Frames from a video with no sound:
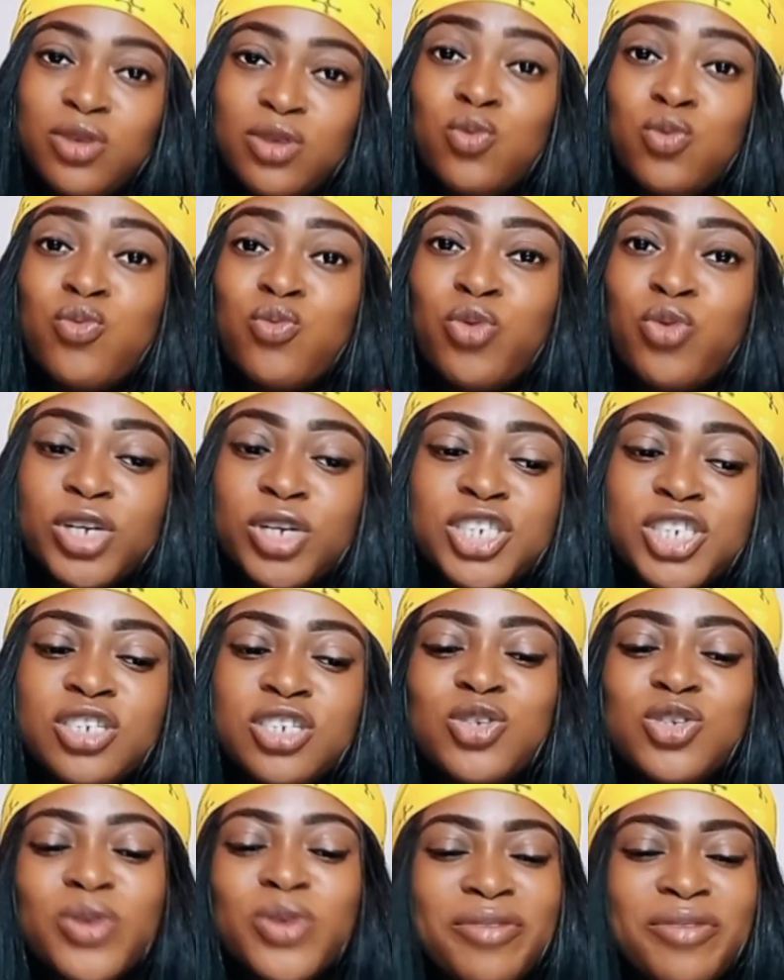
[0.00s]
Don't rush
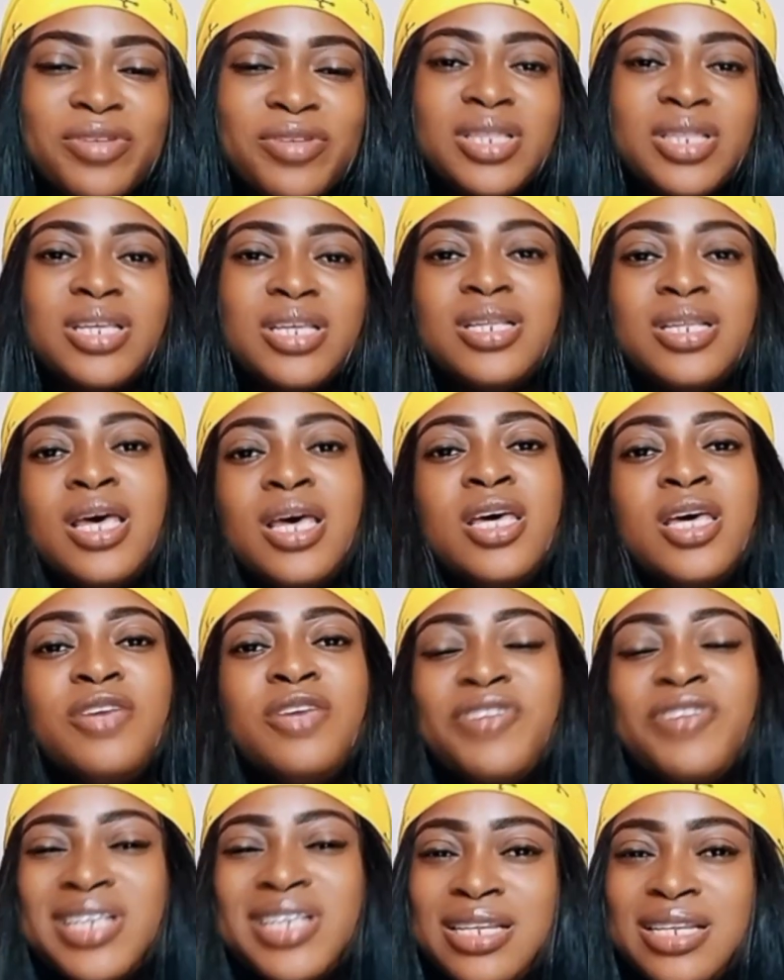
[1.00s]
into everything.
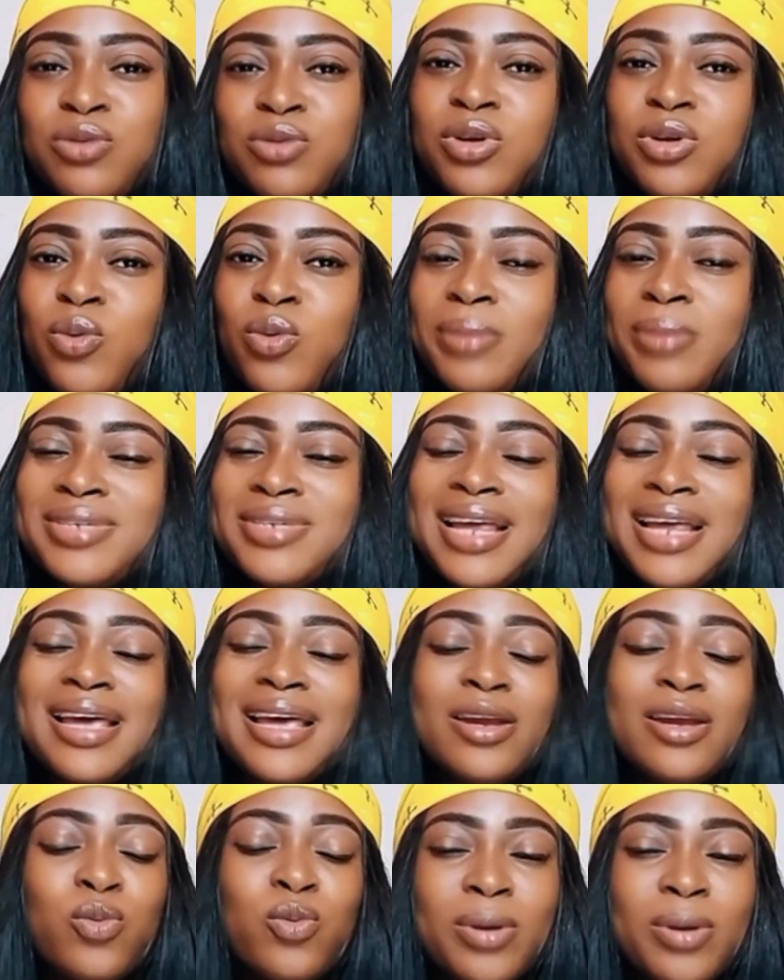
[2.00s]
If you're starting with a website,
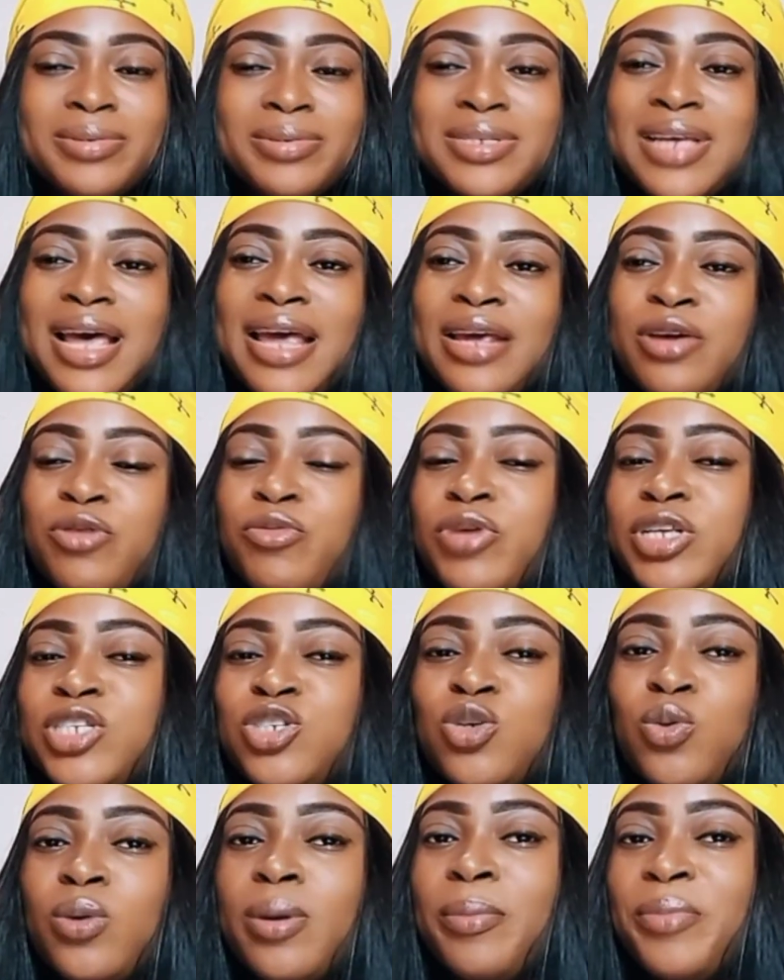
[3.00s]
get a website, create
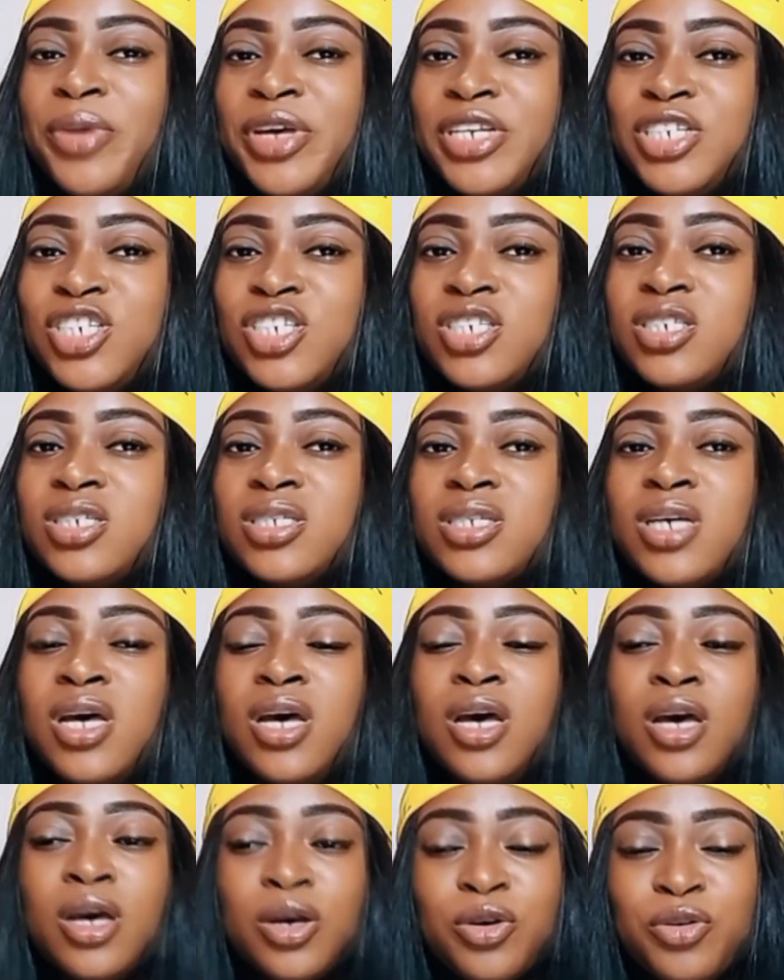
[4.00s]
your web pages,
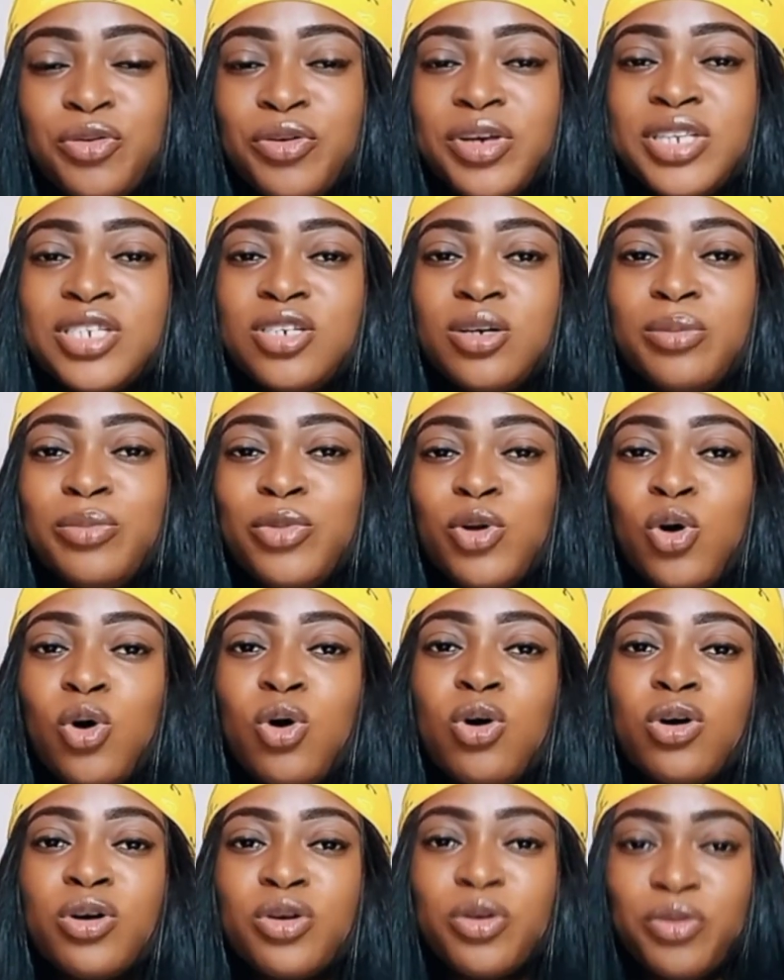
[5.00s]
create your
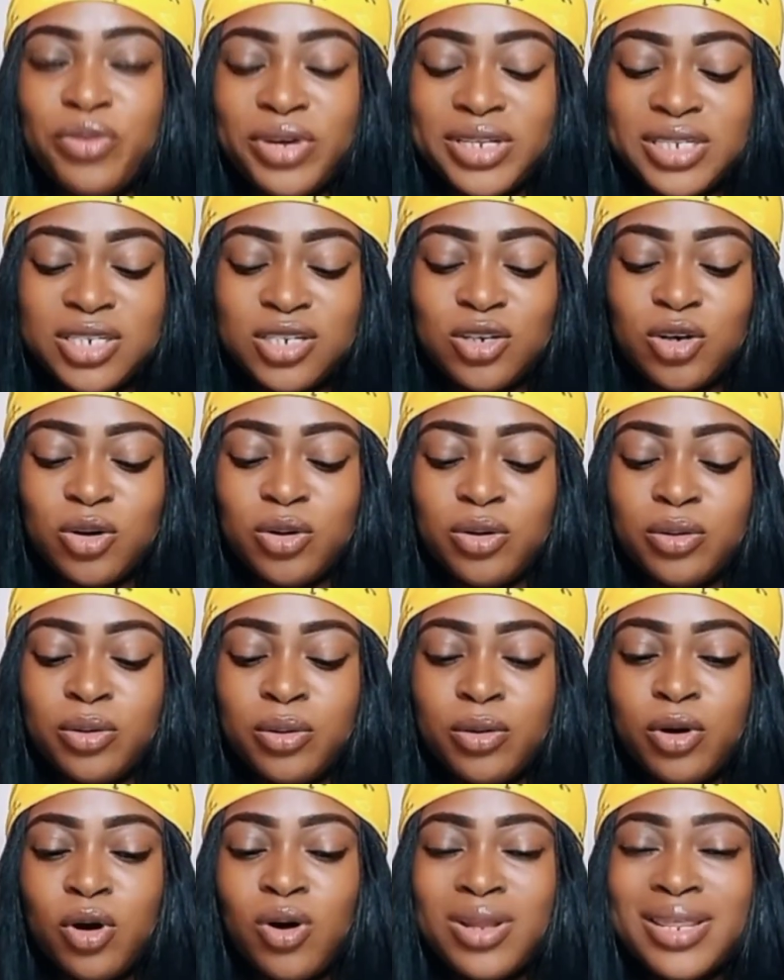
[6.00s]
blog, create your
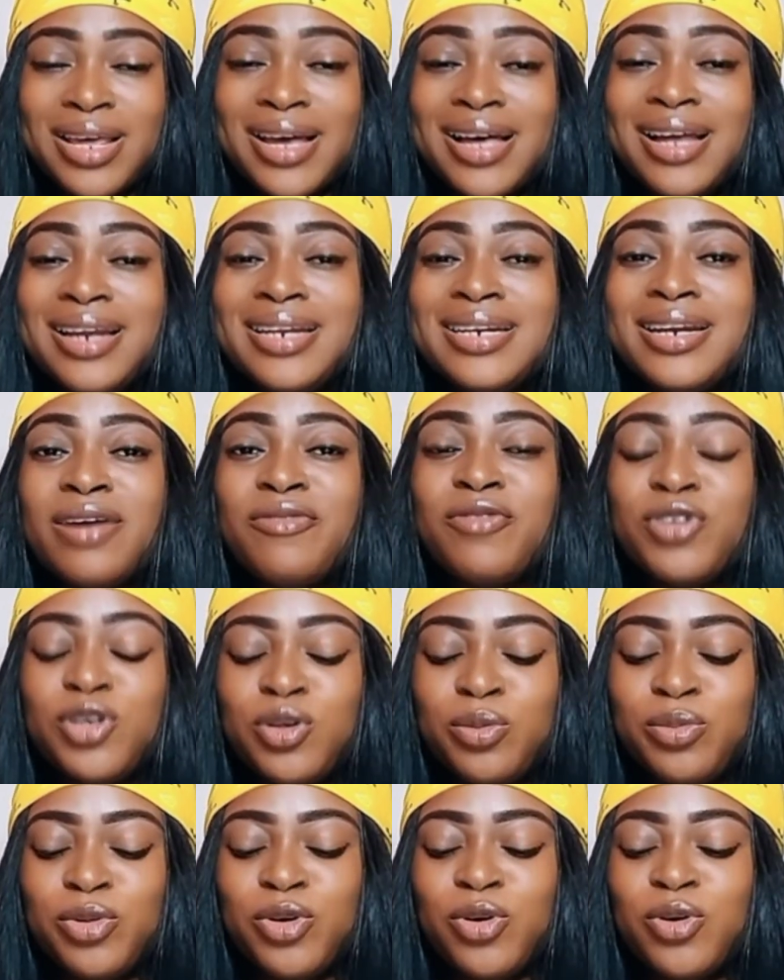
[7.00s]
content calendar for
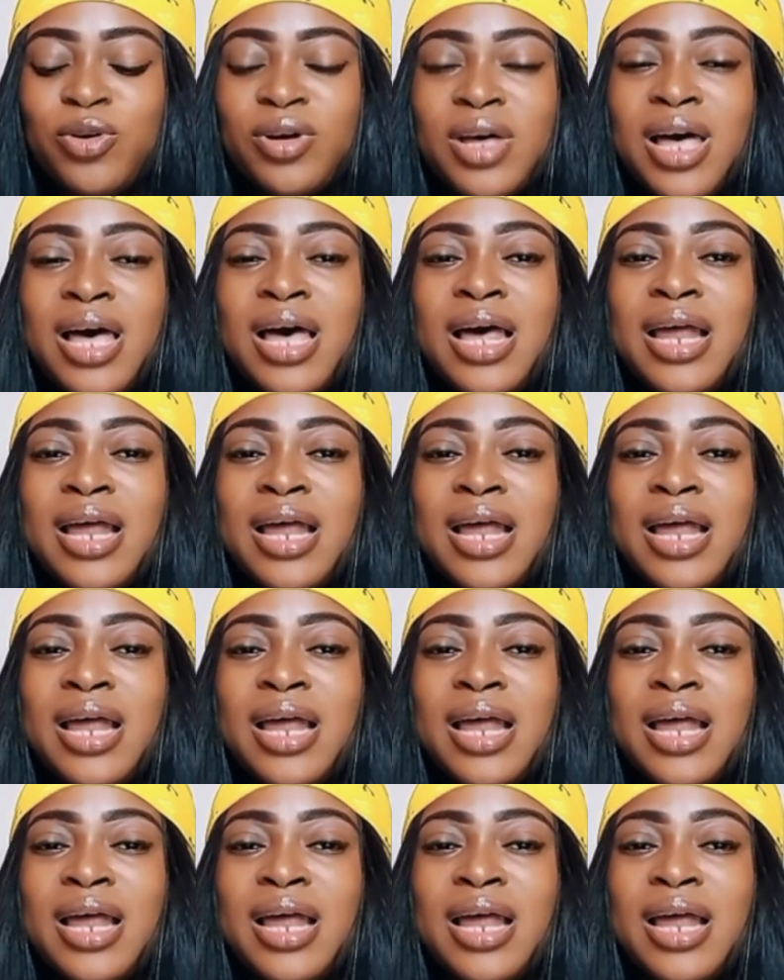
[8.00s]
your blog.